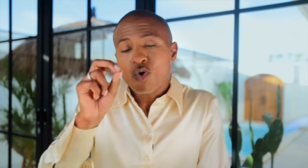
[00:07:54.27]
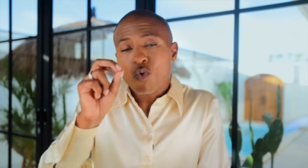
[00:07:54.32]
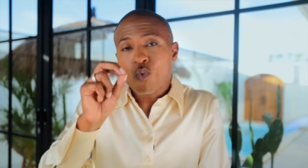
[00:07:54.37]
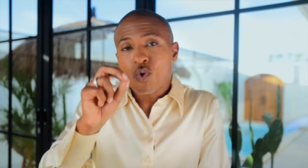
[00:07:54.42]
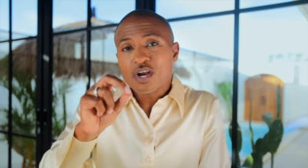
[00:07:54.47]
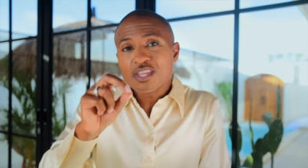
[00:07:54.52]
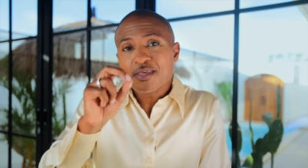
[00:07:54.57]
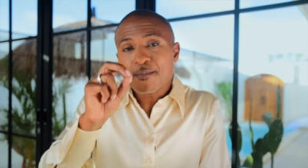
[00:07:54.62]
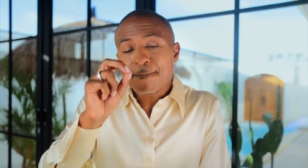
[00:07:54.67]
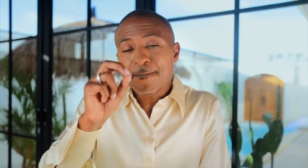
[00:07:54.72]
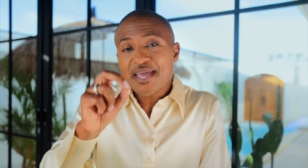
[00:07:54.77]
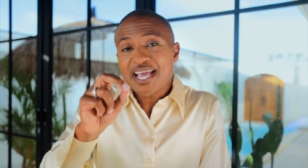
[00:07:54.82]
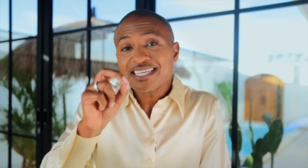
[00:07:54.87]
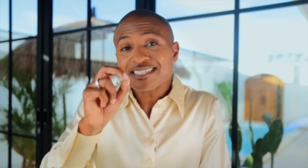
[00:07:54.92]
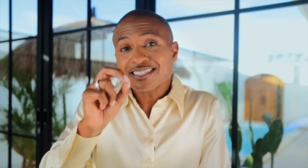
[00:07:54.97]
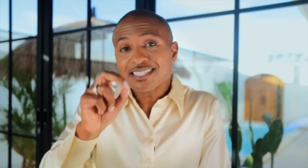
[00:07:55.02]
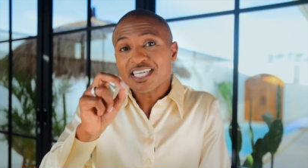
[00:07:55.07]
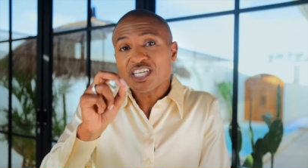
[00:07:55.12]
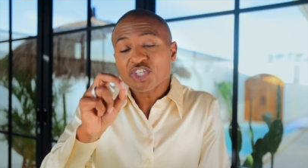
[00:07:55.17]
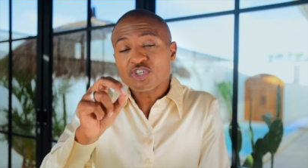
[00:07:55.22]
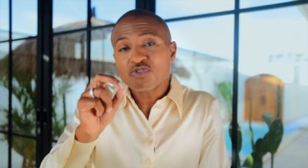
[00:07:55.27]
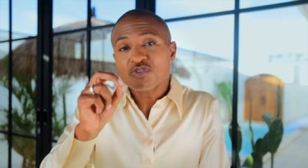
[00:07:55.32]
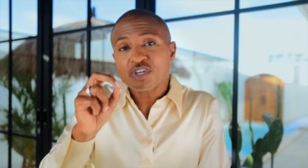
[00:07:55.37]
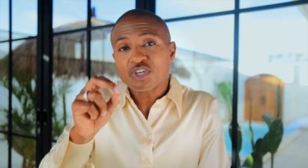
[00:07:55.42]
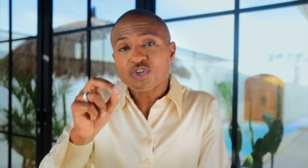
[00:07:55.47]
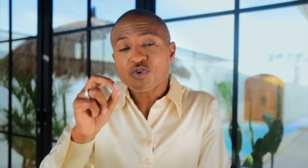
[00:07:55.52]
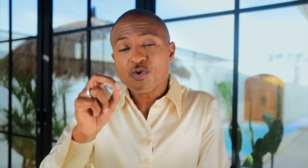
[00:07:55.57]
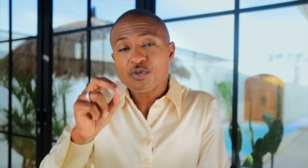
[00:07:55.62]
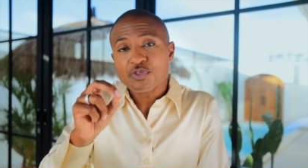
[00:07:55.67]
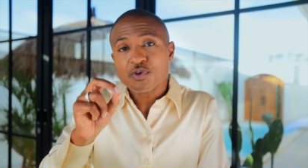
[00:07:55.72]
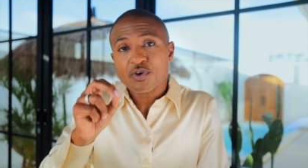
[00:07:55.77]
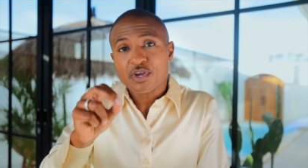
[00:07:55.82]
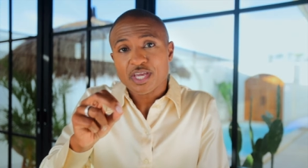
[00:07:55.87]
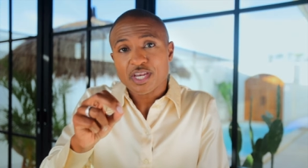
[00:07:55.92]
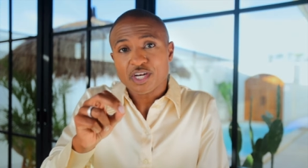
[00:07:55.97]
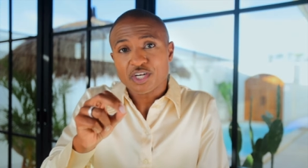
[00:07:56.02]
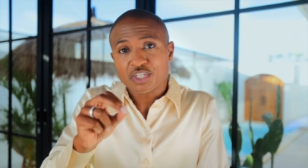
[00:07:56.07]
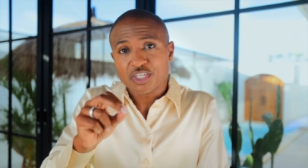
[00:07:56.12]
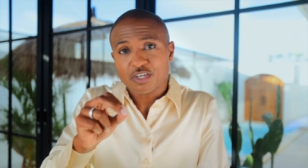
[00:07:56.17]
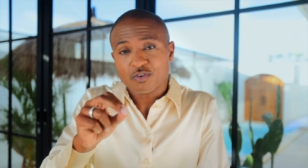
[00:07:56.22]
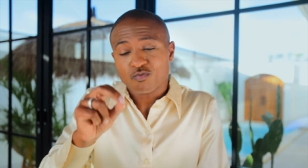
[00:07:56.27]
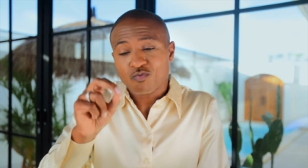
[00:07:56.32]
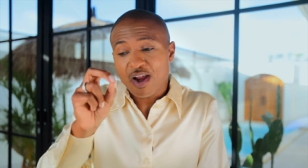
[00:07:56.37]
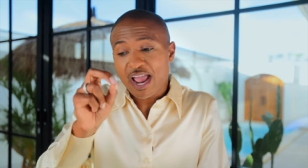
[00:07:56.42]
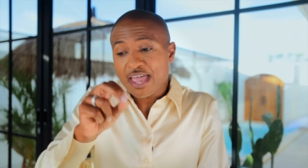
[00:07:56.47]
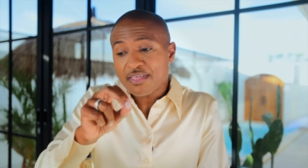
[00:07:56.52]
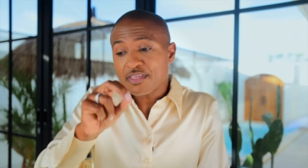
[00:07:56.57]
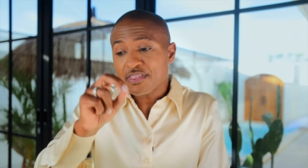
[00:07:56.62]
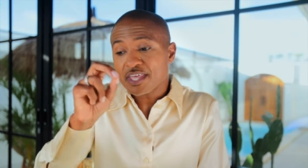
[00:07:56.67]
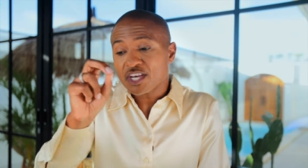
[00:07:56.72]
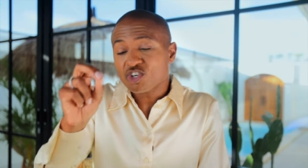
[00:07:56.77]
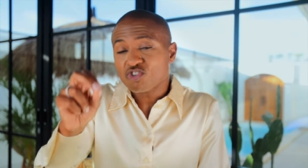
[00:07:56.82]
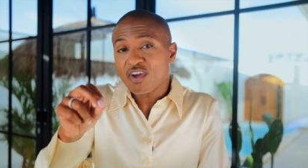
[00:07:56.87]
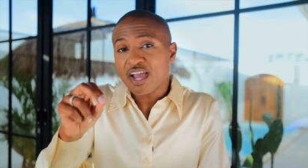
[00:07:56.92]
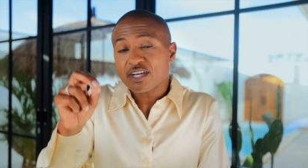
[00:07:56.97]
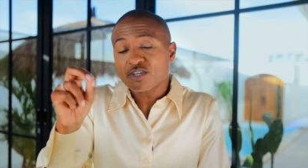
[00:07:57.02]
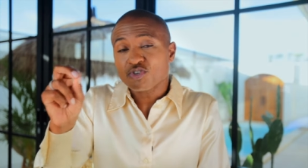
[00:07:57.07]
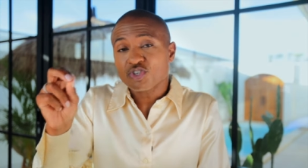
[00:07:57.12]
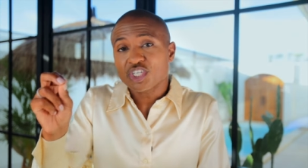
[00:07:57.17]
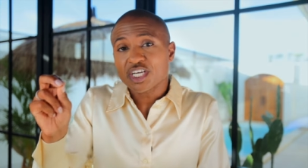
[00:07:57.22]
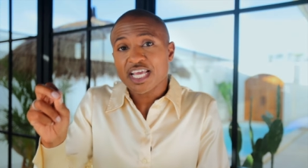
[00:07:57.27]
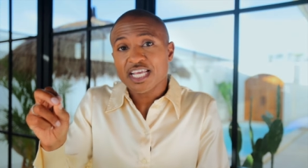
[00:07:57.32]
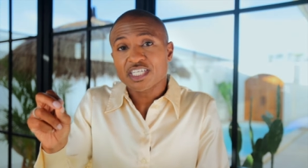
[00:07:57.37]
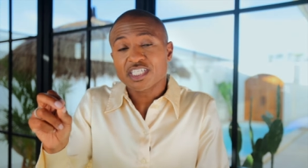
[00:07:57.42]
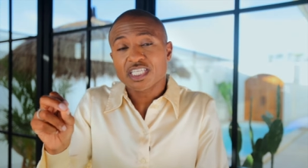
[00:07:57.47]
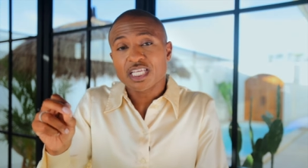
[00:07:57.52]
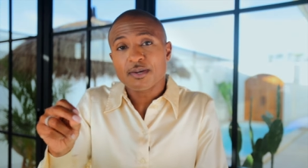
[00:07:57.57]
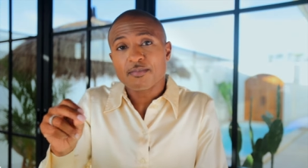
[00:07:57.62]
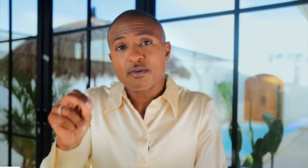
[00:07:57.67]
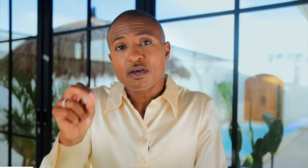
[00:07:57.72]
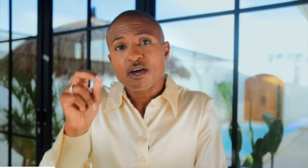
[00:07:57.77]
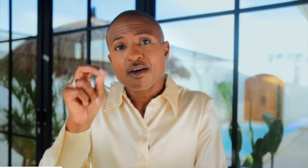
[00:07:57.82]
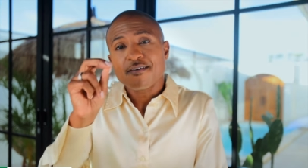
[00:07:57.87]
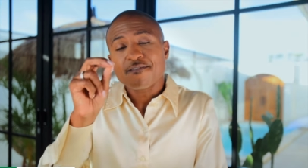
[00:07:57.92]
One of the best things you can do with your energy, rather than trying to change them,